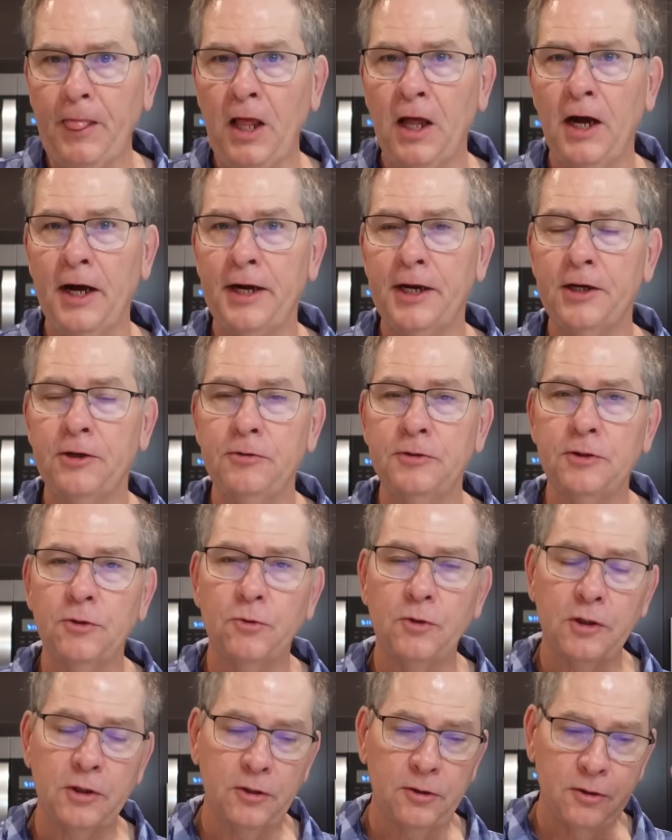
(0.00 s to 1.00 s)
gotta go into
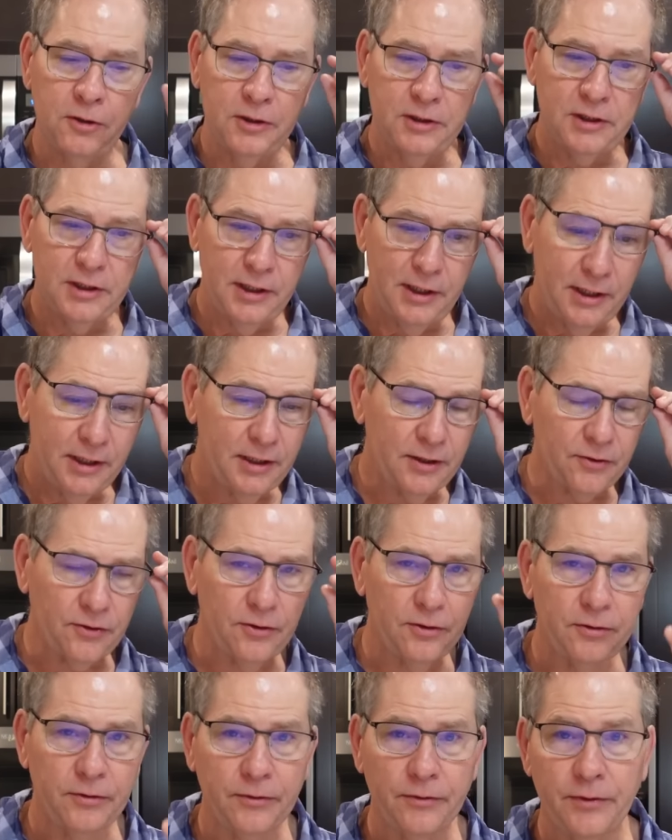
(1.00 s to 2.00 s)
work early today,
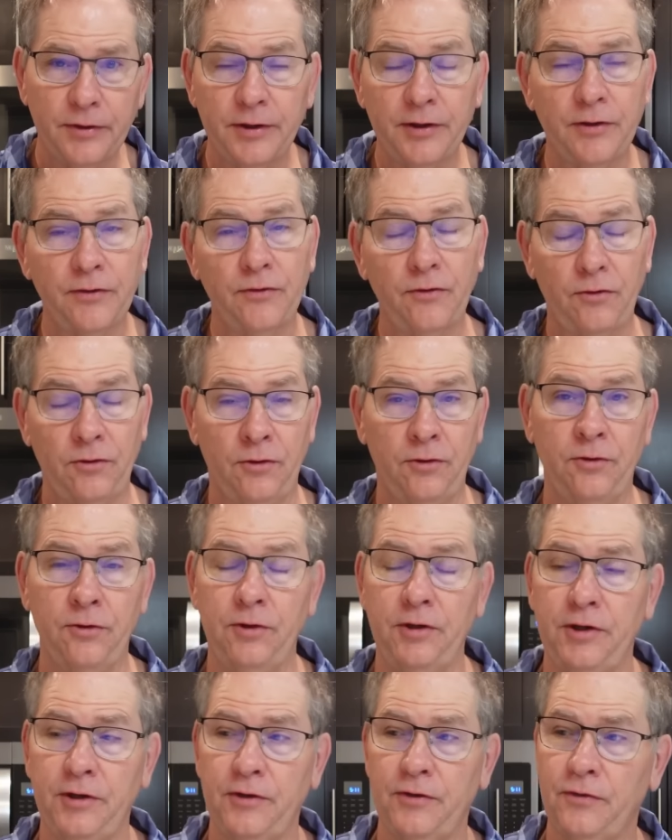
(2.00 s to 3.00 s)
so it's
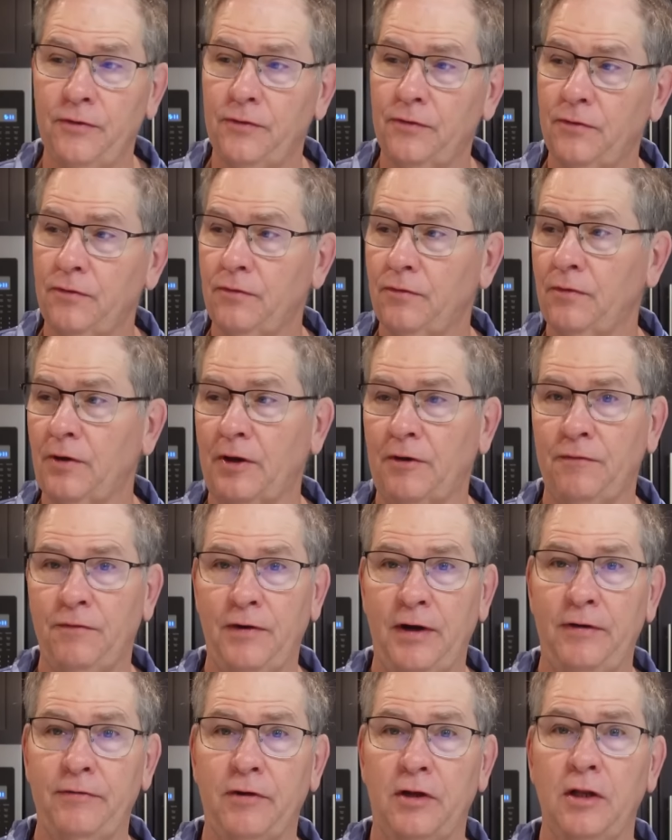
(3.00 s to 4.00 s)
early. It's like
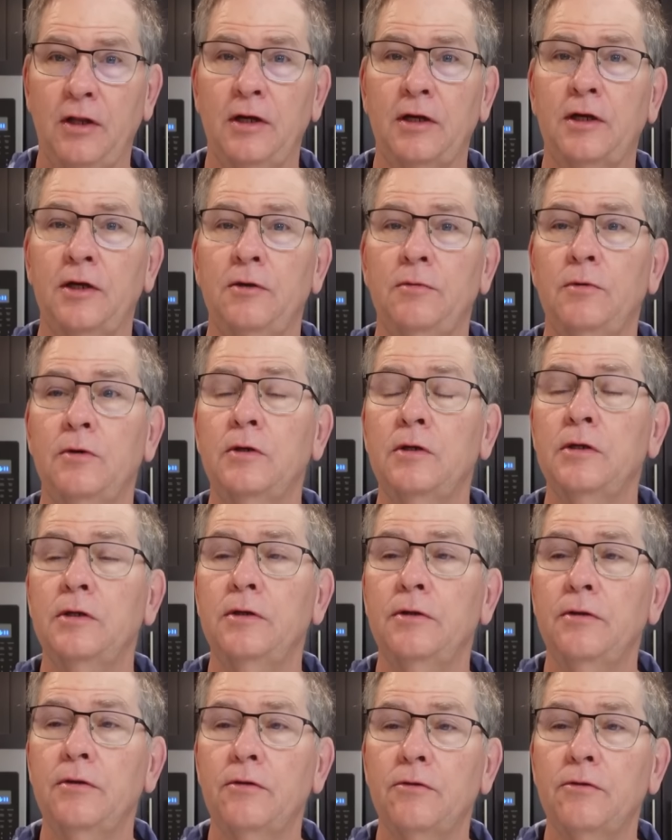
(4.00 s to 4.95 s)
5 o'clock in the morning.